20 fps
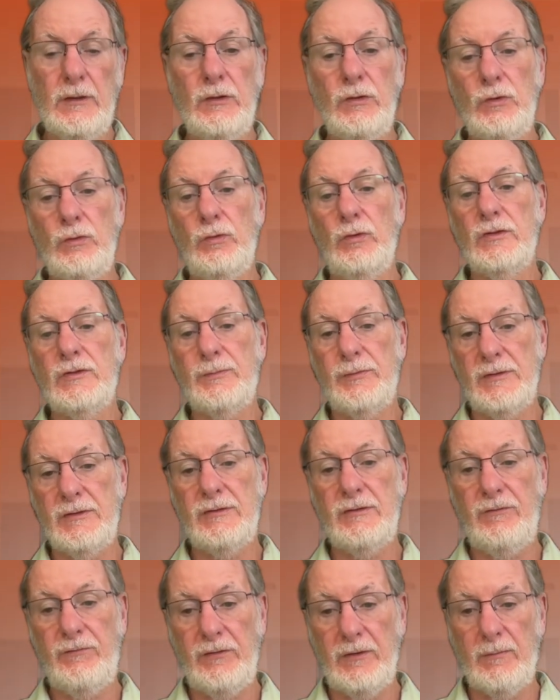to a
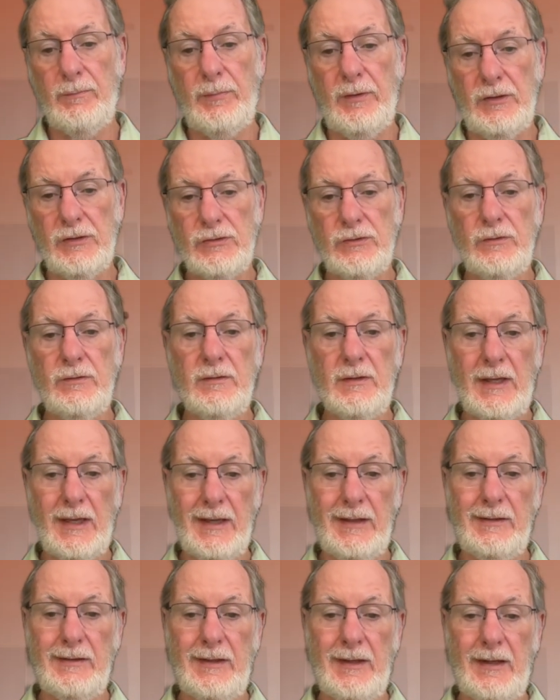specific patient
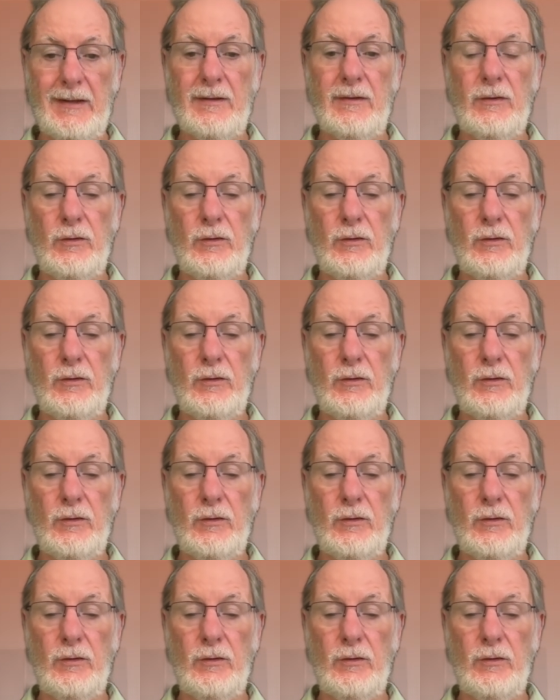and get